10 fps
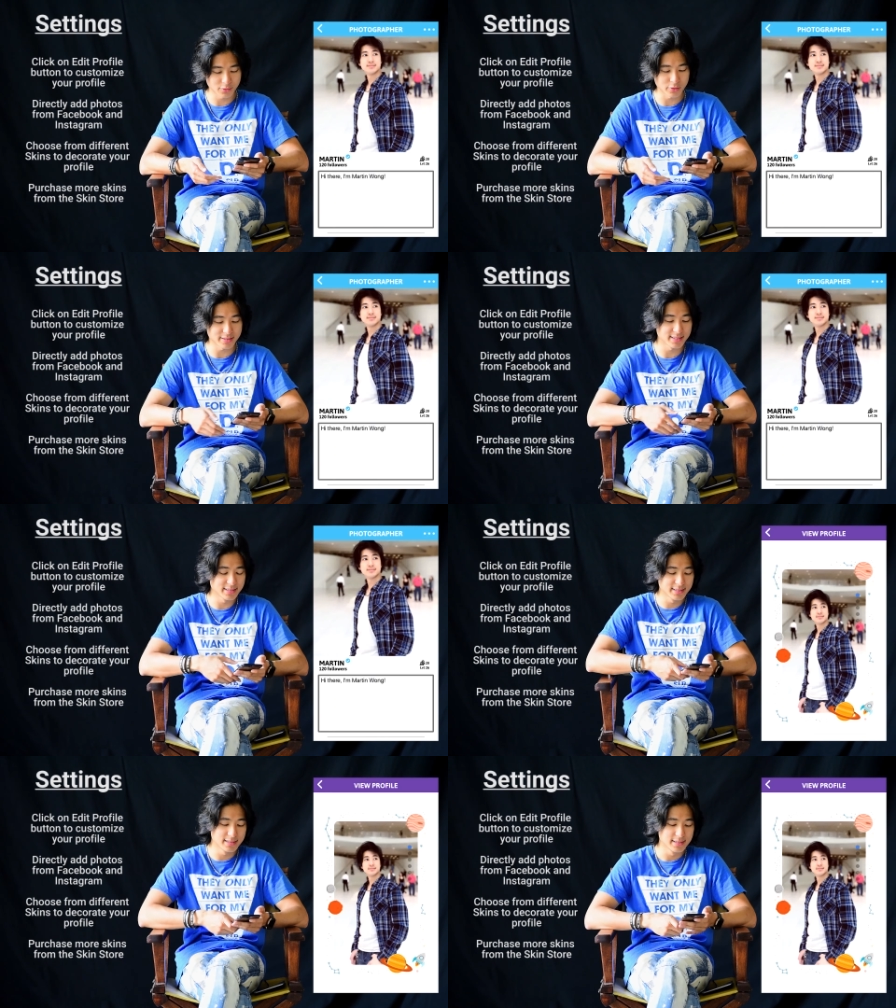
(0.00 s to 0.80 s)
Great.
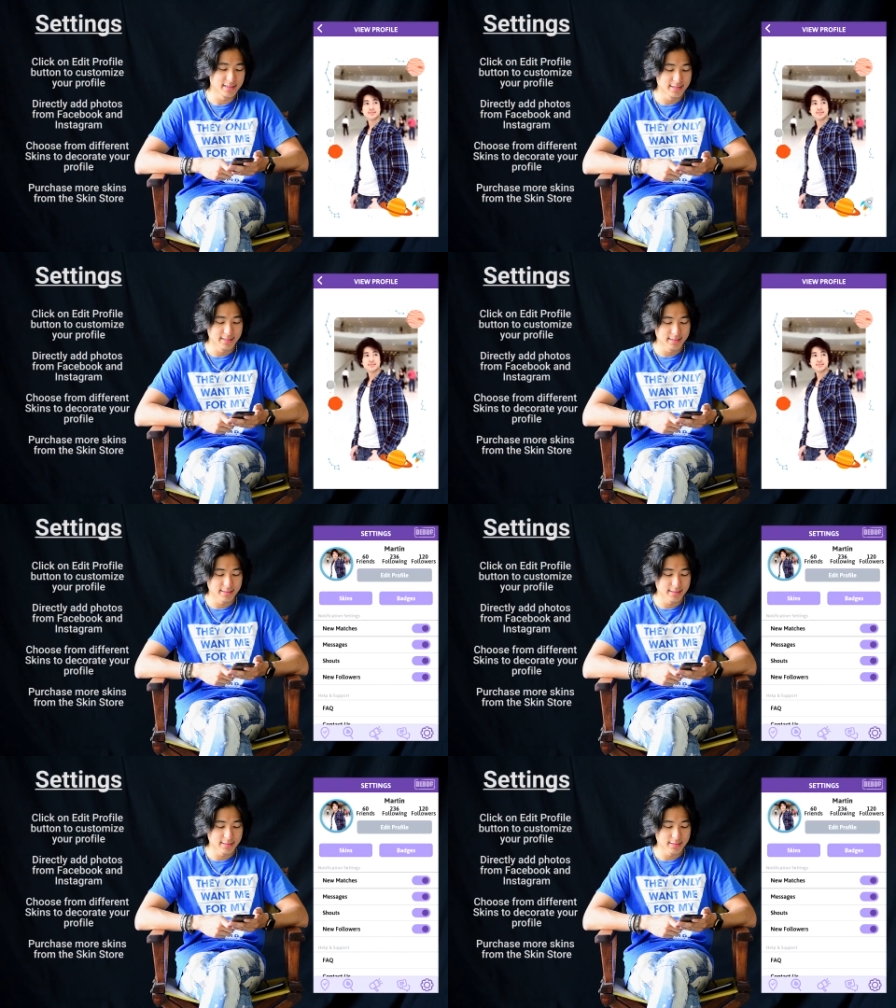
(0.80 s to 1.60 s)

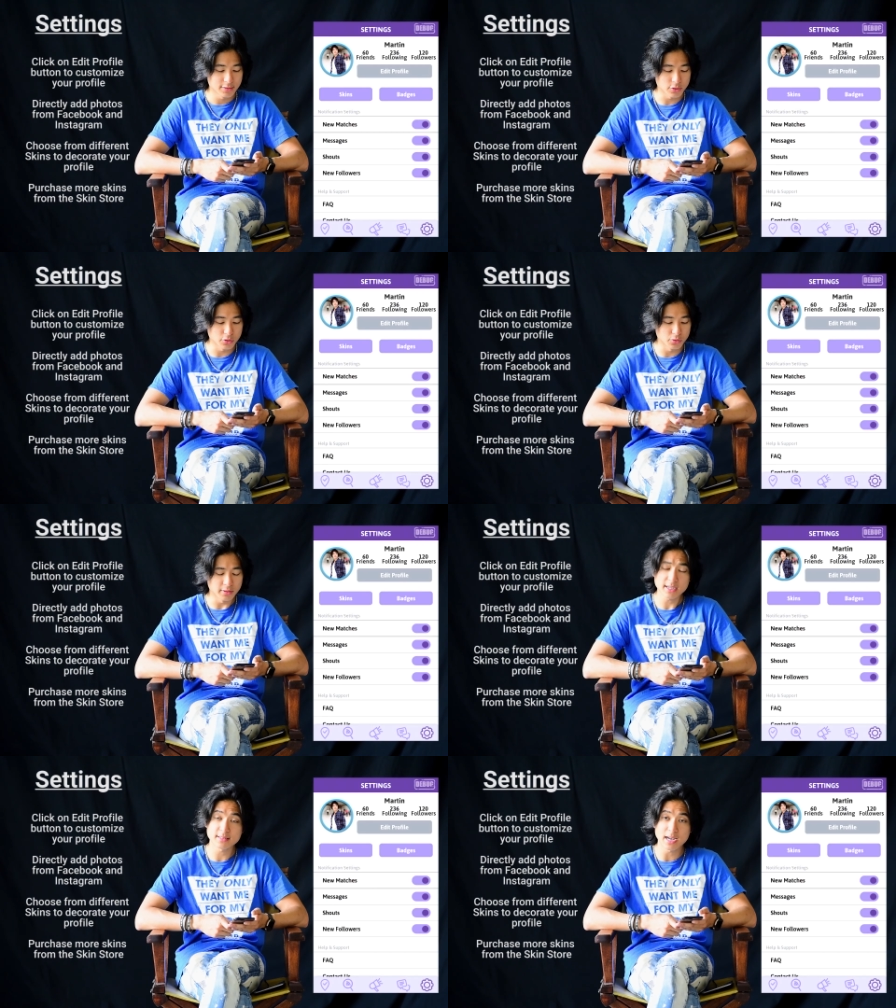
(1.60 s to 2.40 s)
So
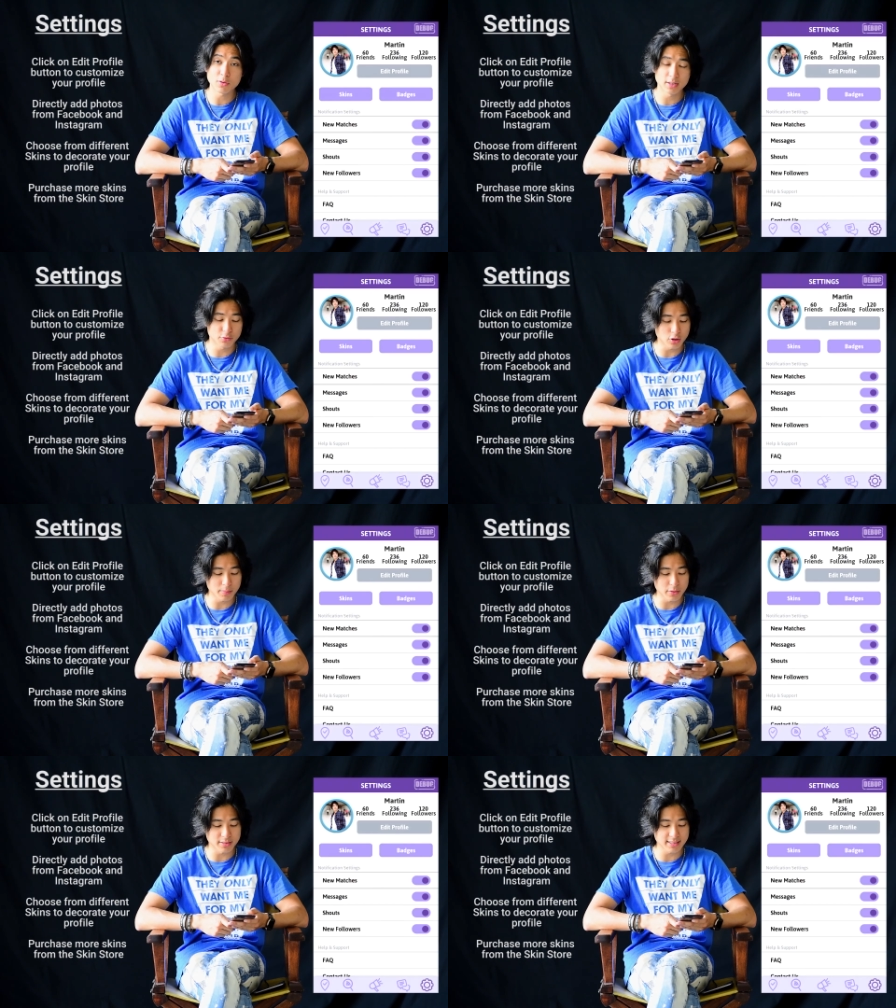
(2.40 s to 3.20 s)
next I would love to talk
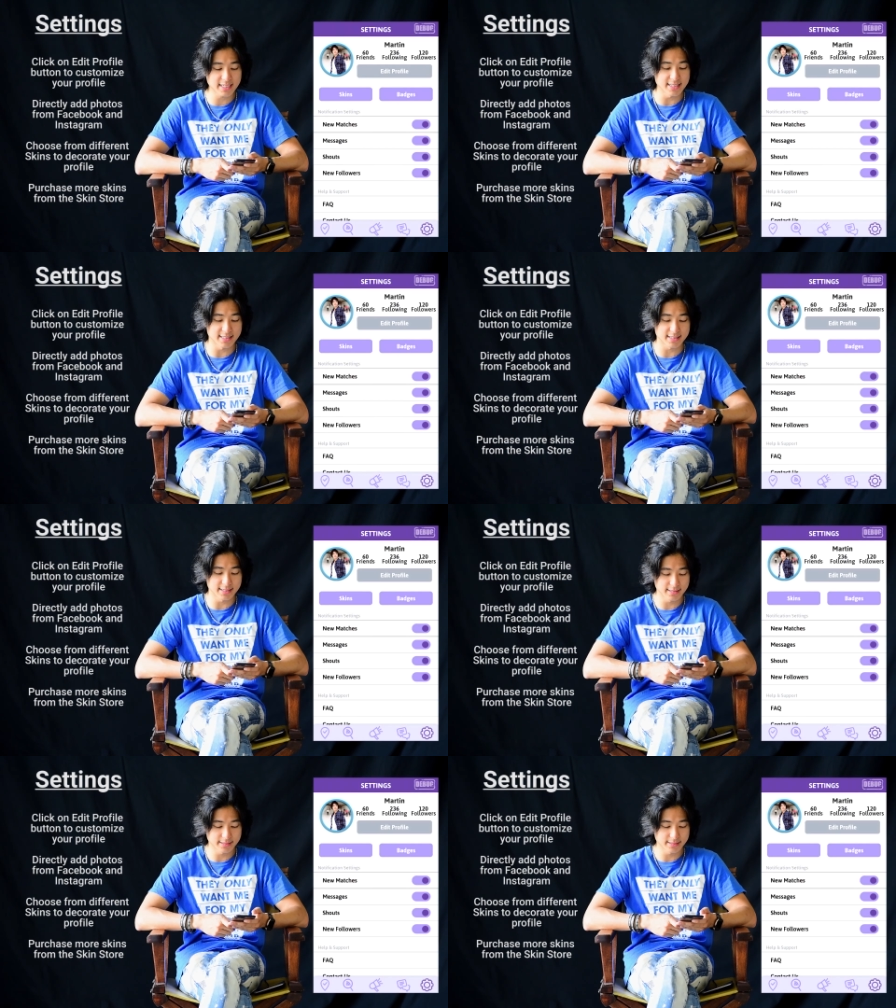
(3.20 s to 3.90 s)
about skins.